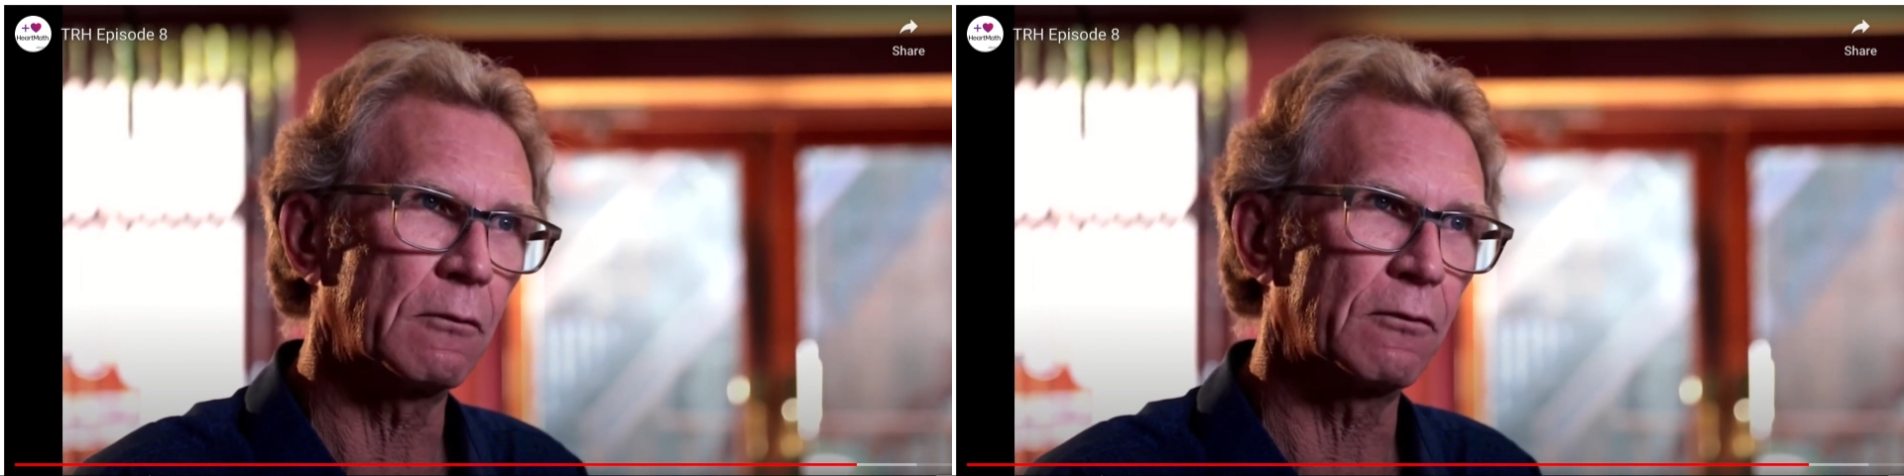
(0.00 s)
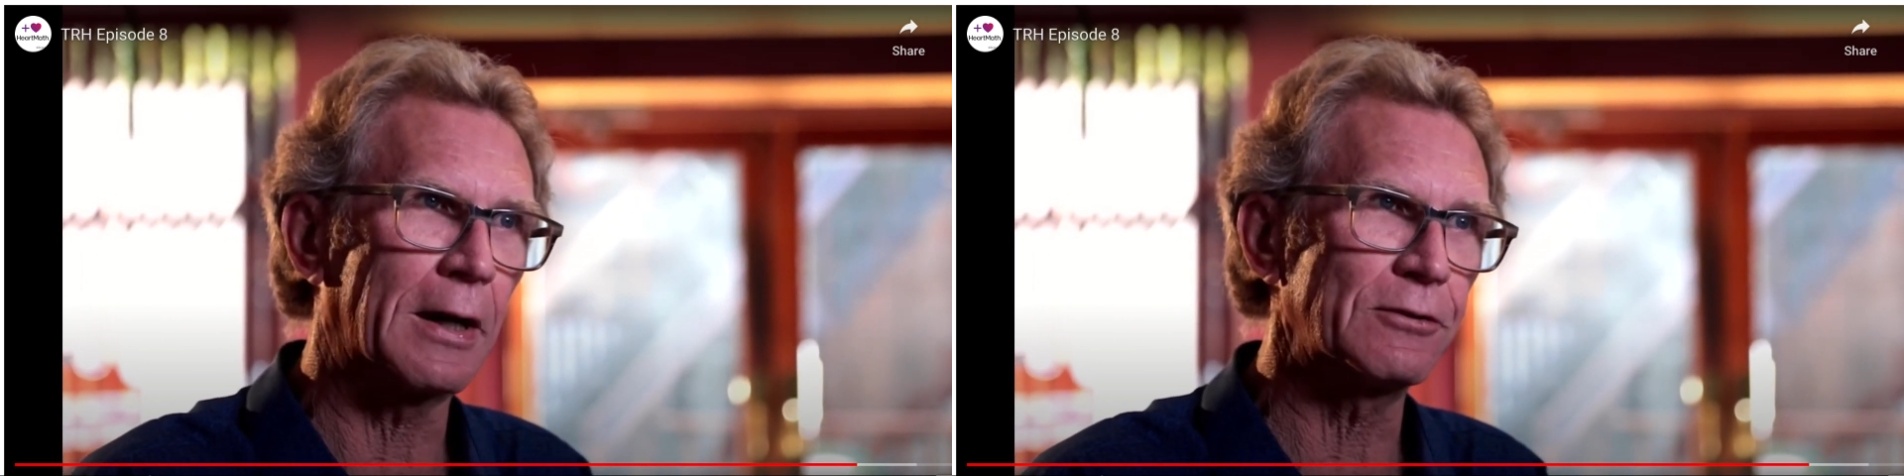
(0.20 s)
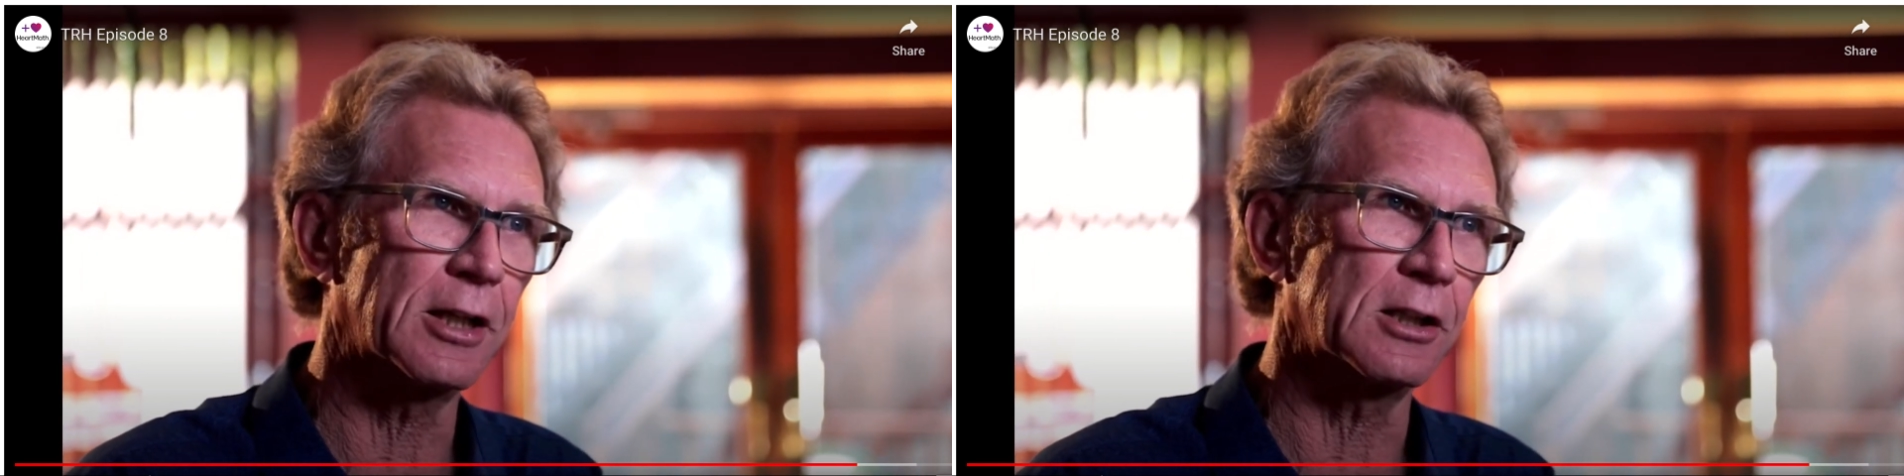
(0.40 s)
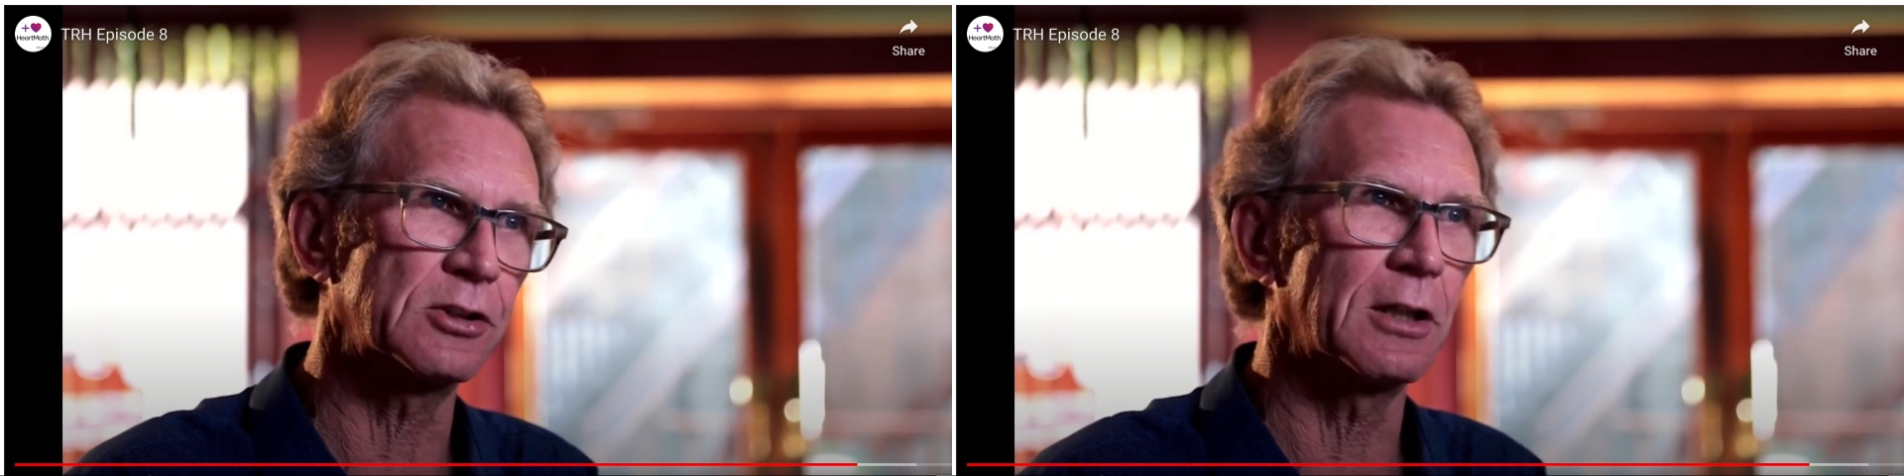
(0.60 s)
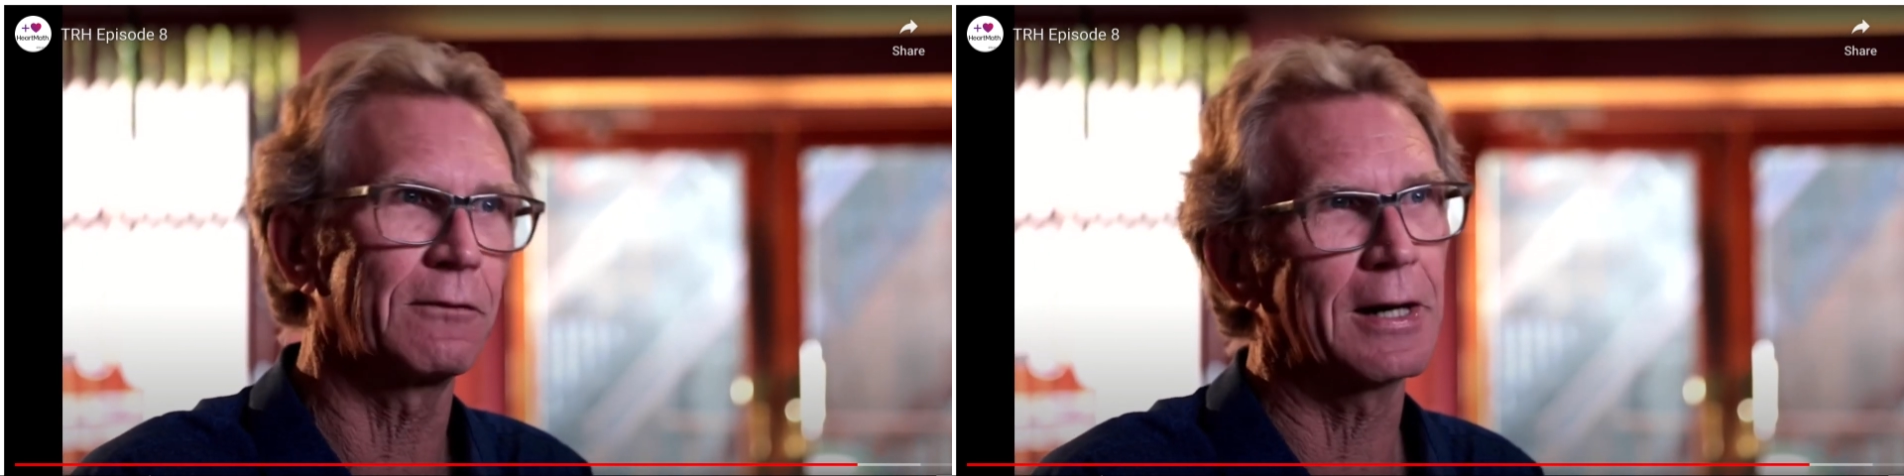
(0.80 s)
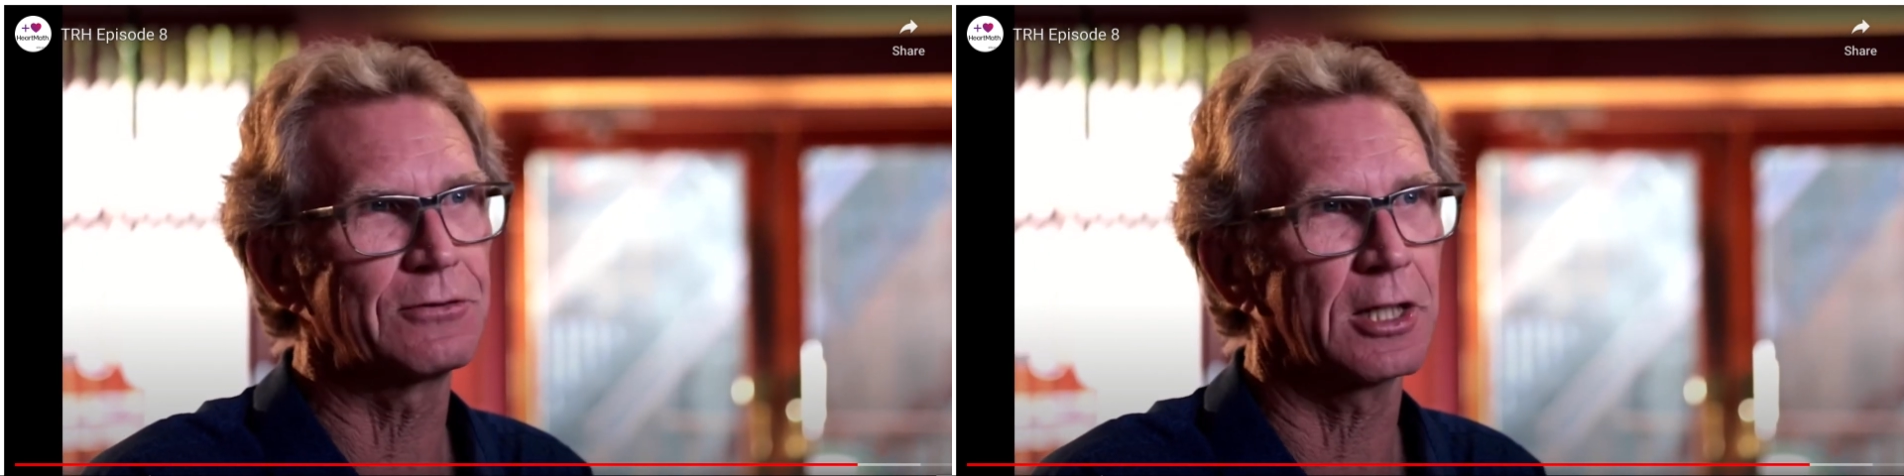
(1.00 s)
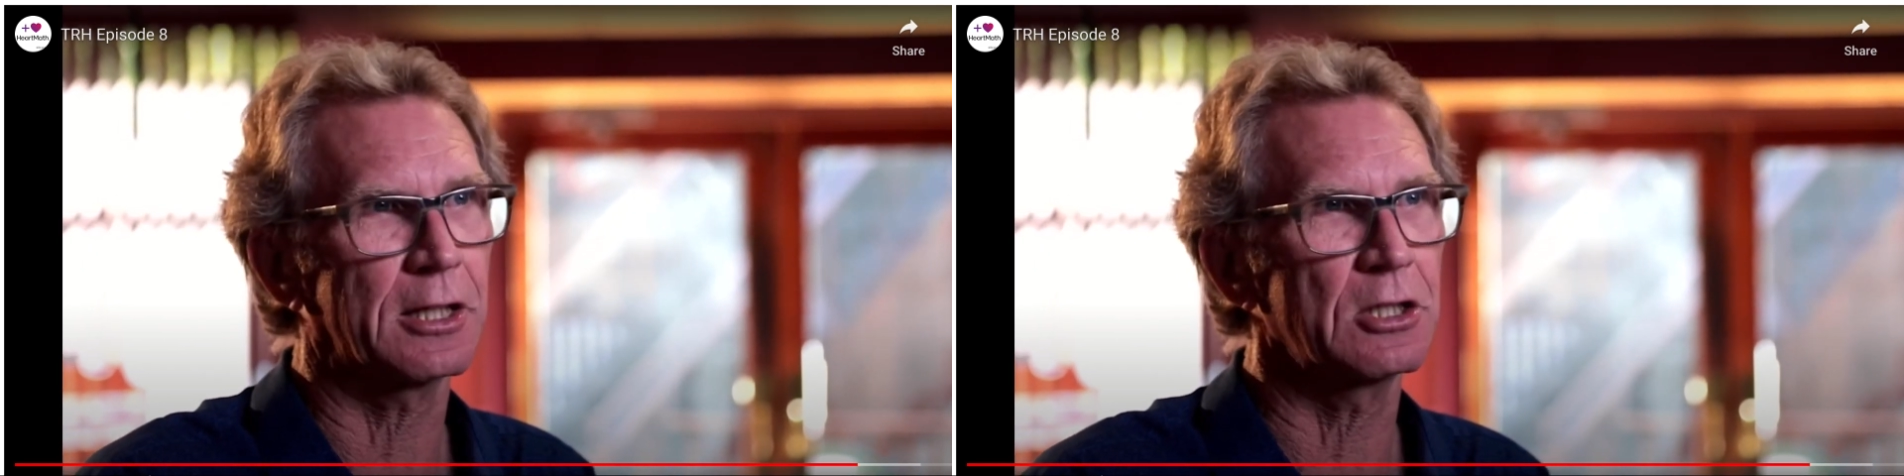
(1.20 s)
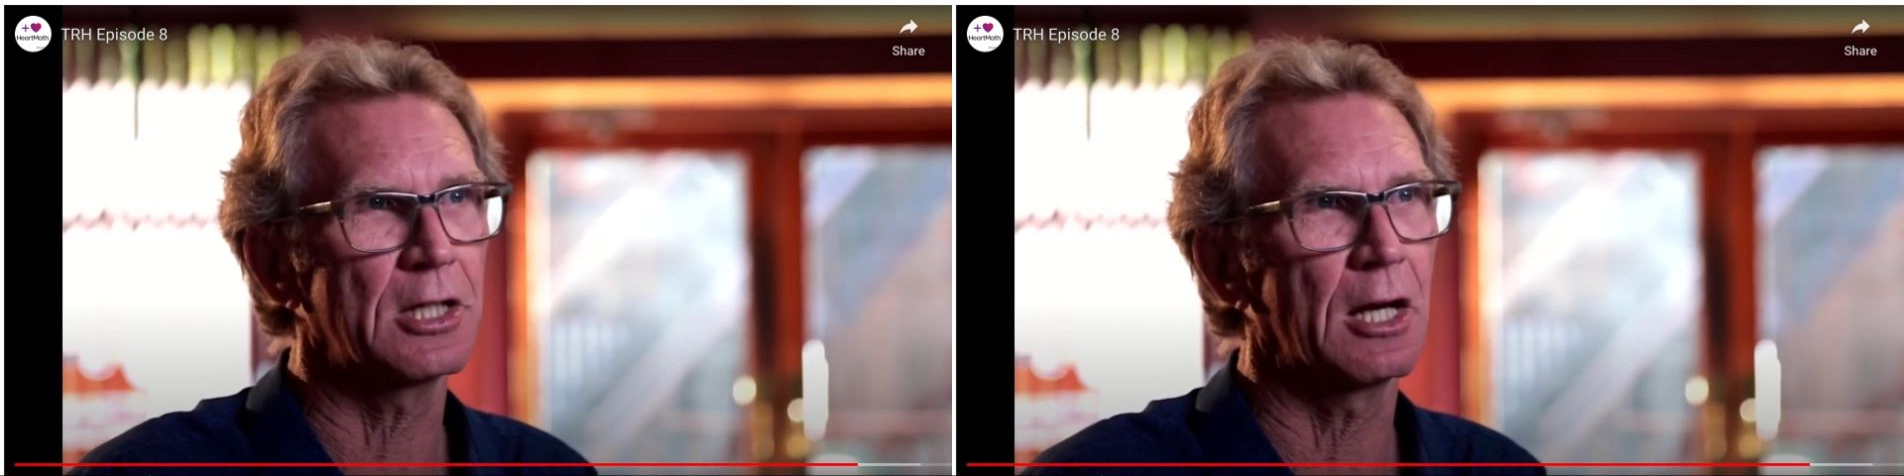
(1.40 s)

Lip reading: 5 seconds in, 5 seconds